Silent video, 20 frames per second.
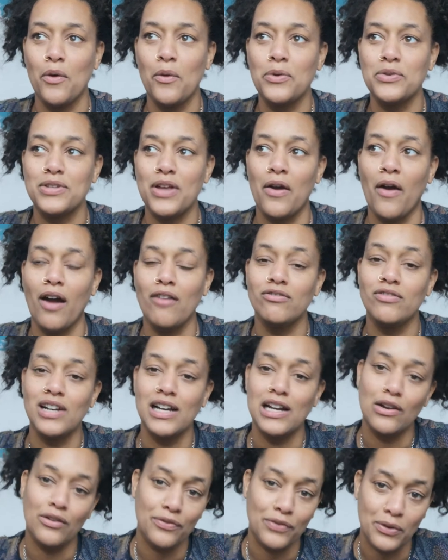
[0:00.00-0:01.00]
also, I
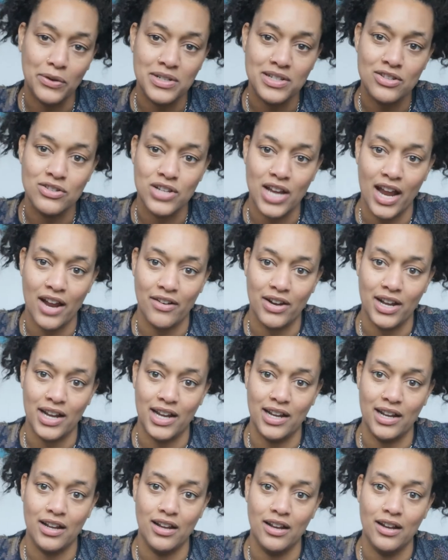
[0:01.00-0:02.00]
really look forward to
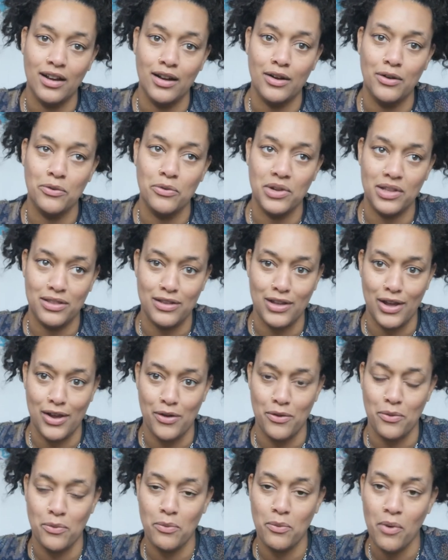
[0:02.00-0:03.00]
sharing with
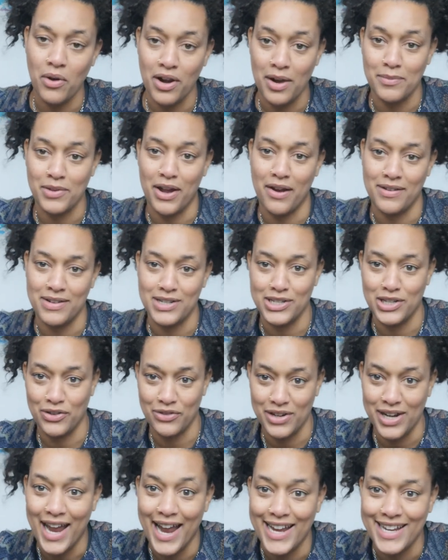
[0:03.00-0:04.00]
you what I'm going to
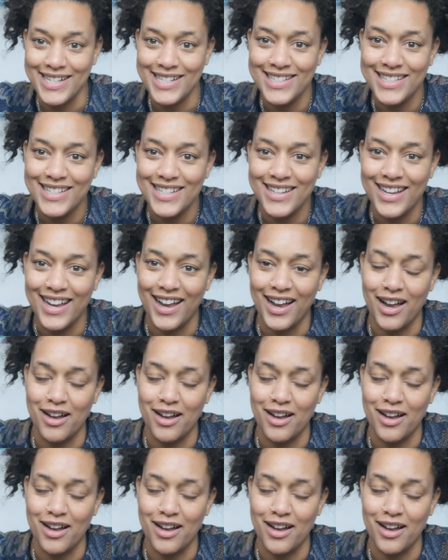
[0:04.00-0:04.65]
create.